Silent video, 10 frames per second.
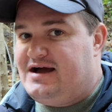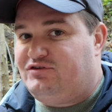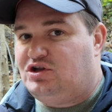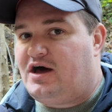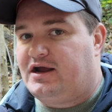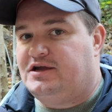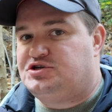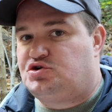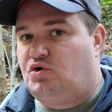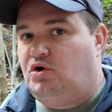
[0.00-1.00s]
have a lot of
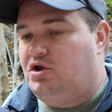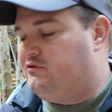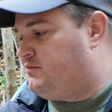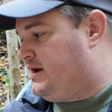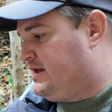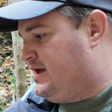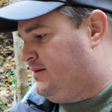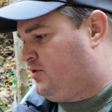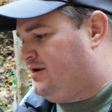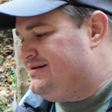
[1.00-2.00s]
control over my
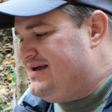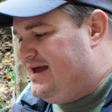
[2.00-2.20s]
camera,